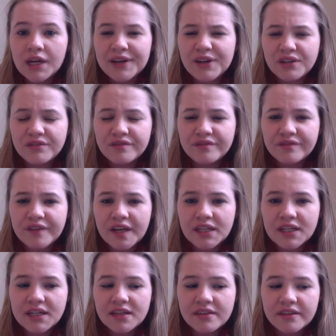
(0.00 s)
couldn't find
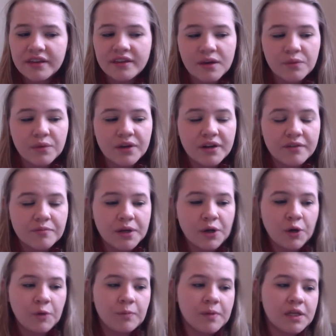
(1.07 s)
anything that would have been
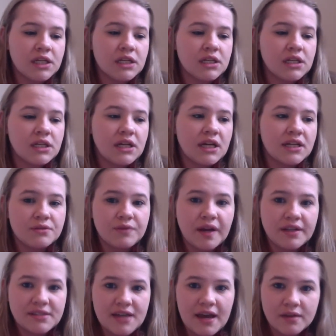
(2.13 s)
open at the right
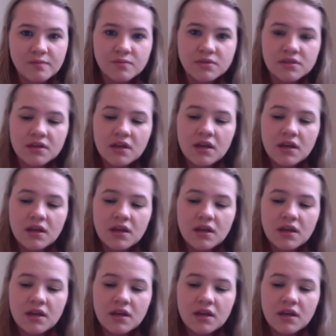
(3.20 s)
times.